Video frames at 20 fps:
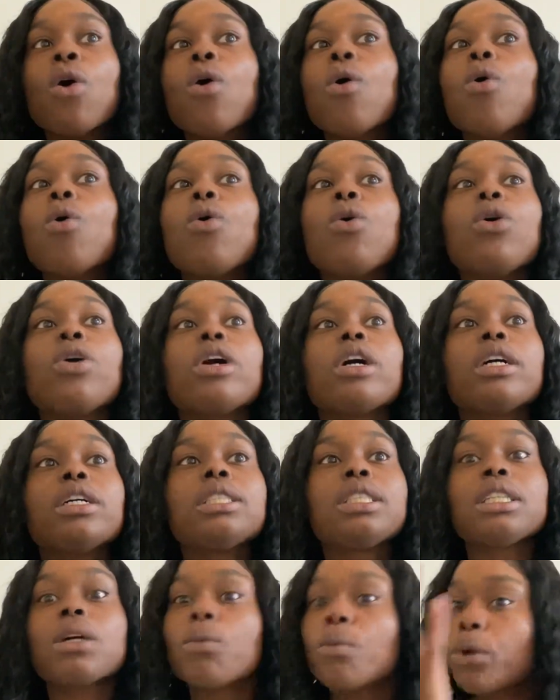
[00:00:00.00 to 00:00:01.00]
or
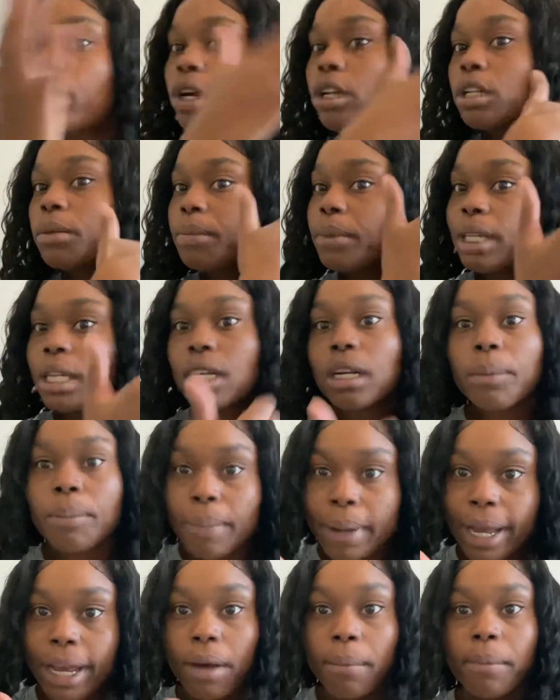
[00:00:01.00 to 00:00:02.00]
somewhere on the middle of the
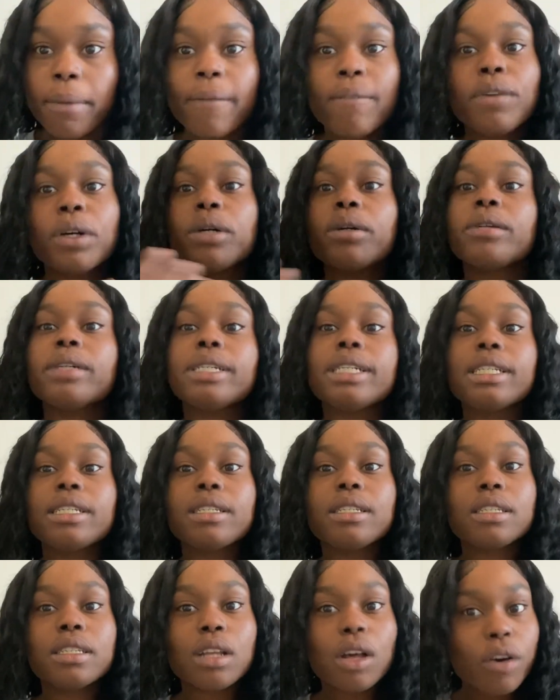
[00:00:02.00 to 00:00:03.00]
map before
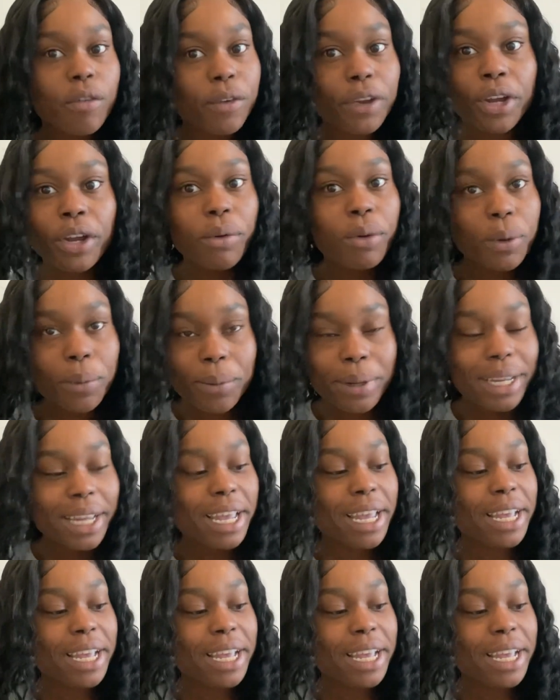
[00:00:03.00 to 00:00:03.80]
it's over here where we